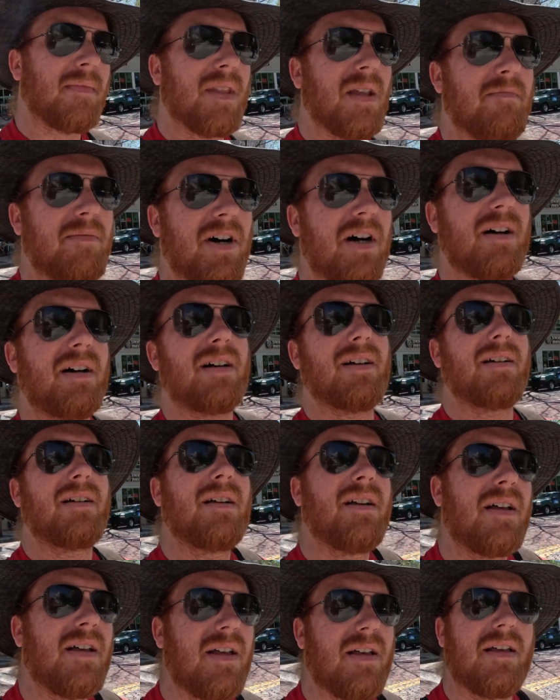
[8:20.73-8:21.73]
But
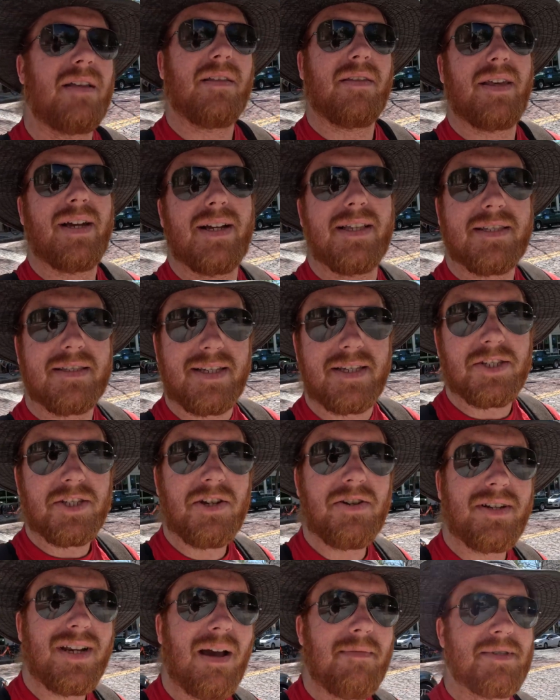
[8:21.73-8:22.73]
it's these
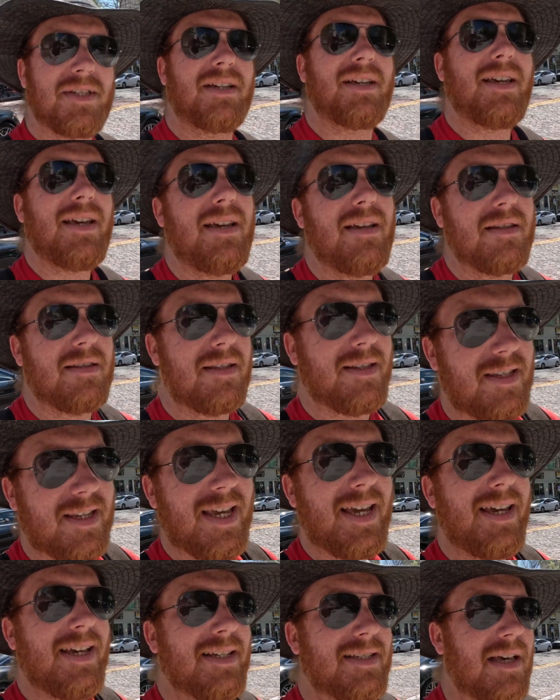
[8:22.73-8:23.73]
two types of
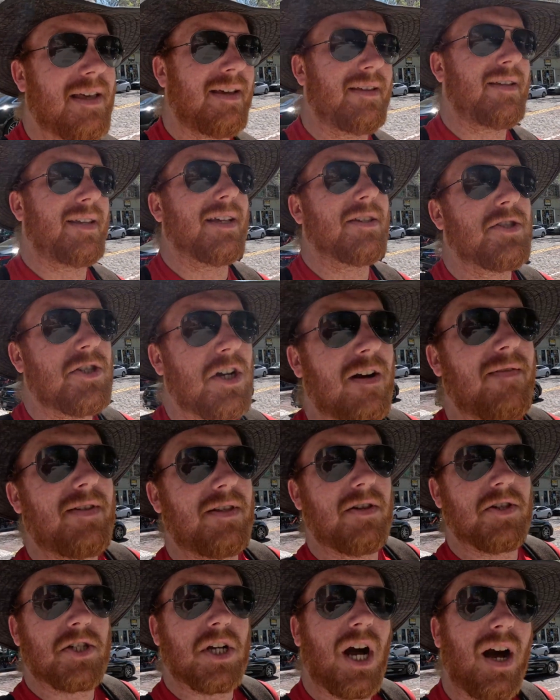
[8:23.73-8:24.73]
teas that get served to
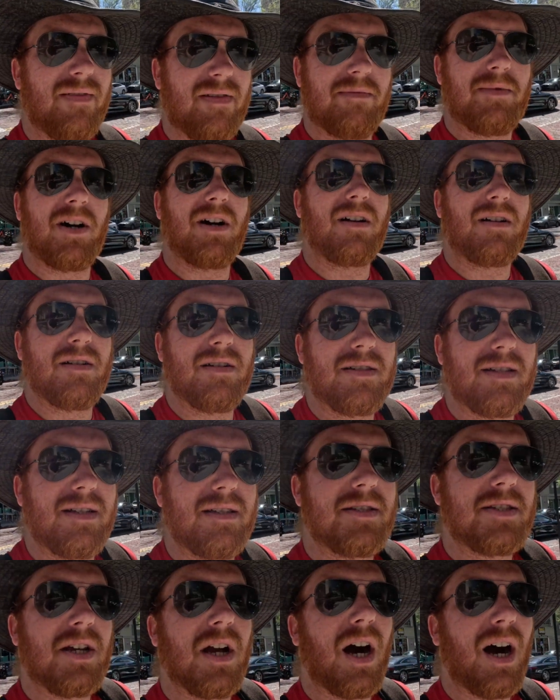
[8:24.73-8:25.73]
this cava bars.
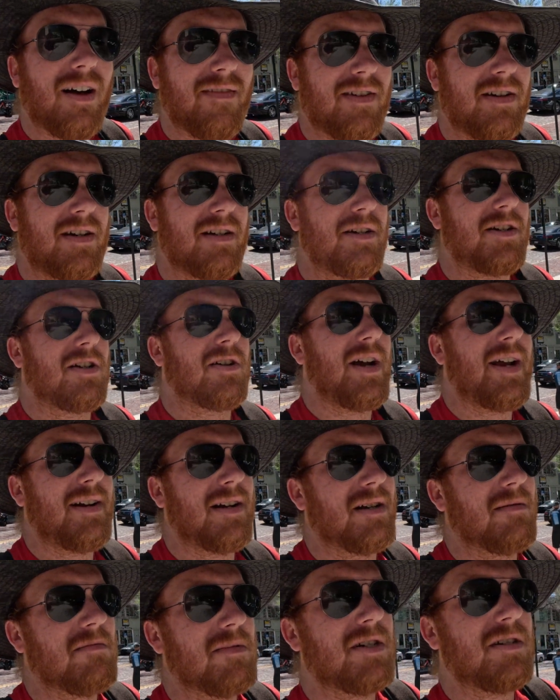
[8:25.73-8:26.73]
It's cava and
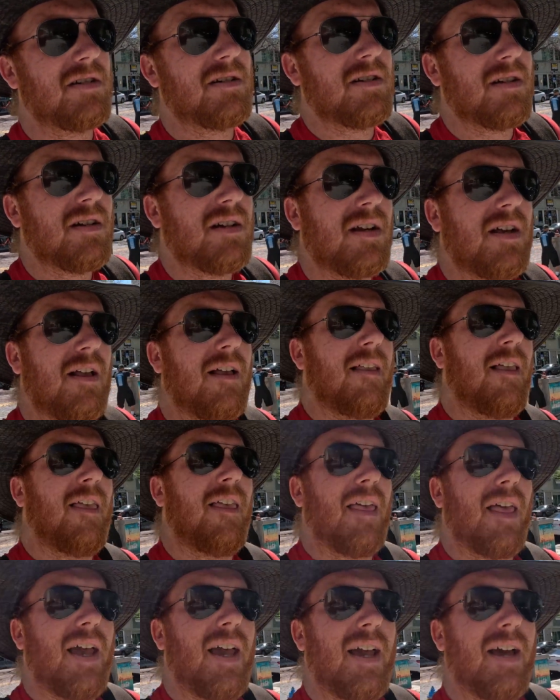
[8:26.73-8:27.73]
kratom.
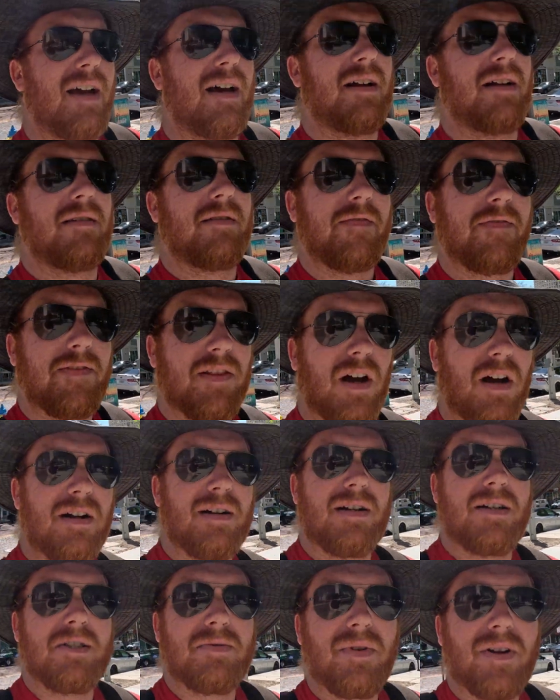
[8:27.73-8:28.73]
And
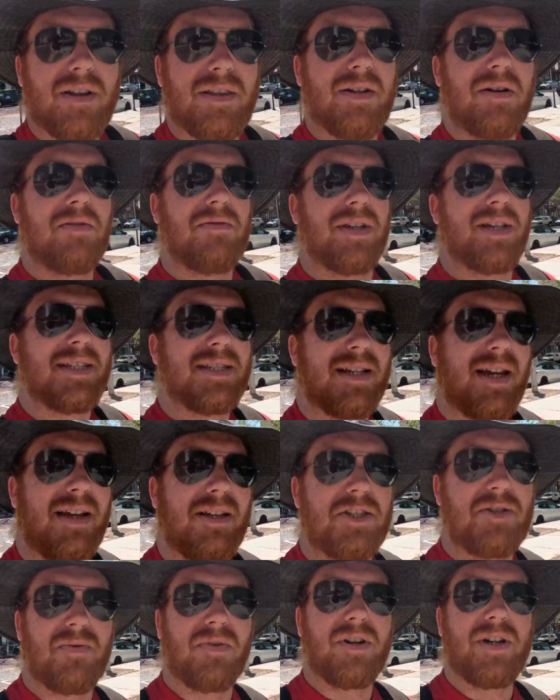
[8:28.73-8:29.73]
Florida is one of the only
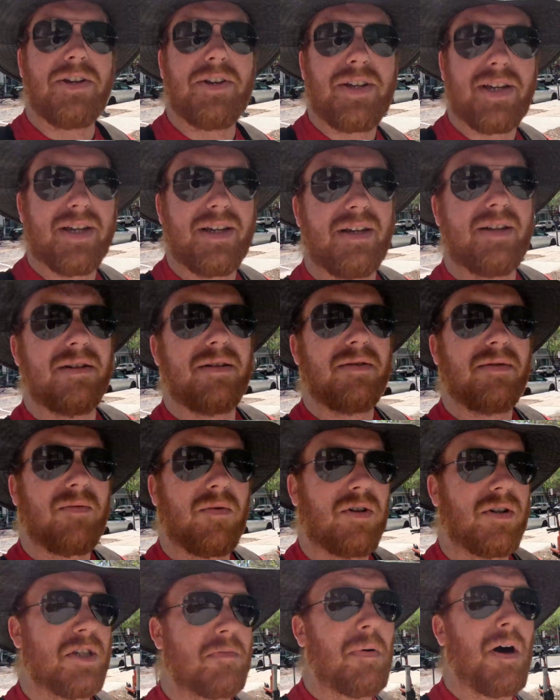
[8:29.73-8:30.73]
states where
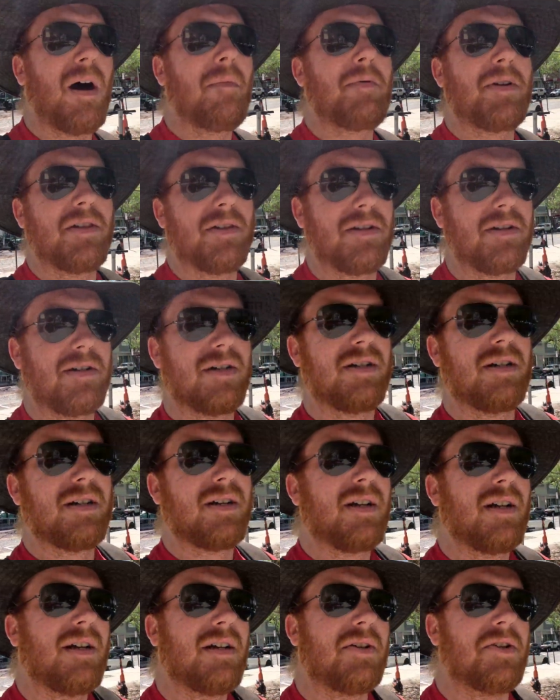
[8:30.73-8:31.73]
it's popular
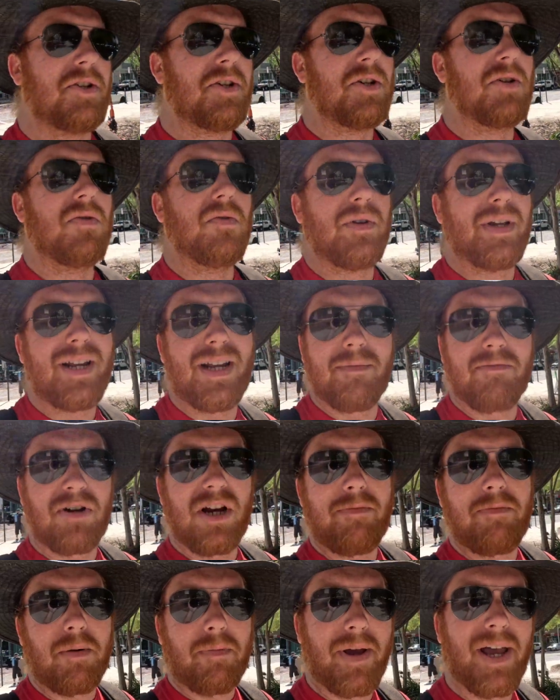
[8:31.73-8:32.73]
to get it
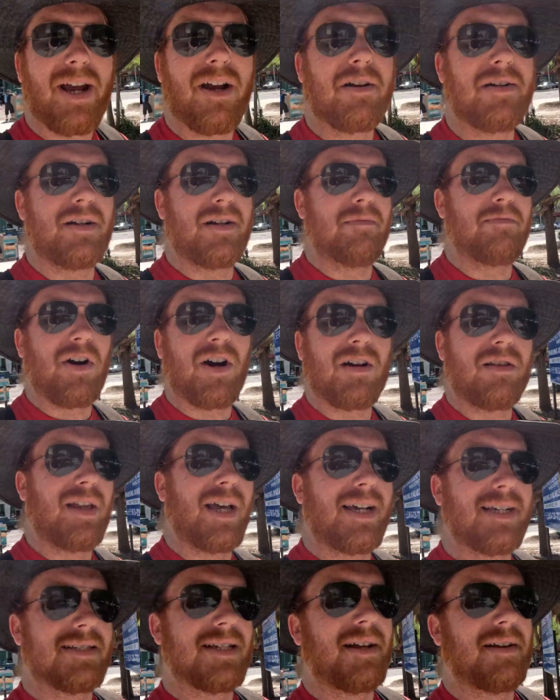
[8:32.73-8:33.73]
pre-prepared in a
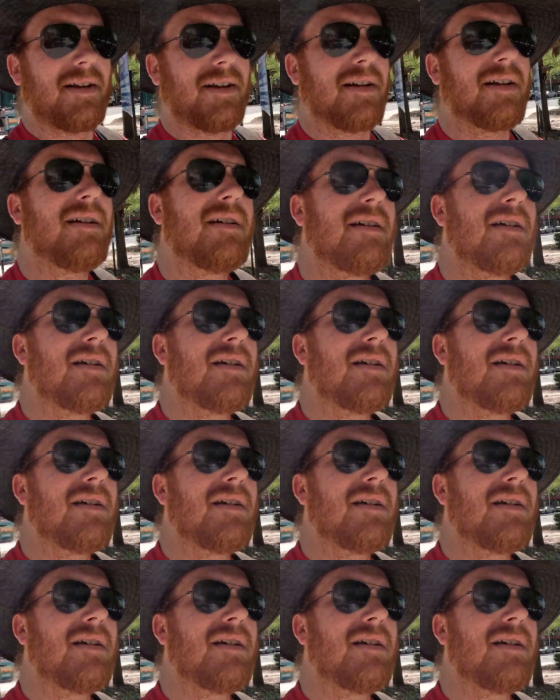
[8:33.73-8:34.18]
bar-like setting.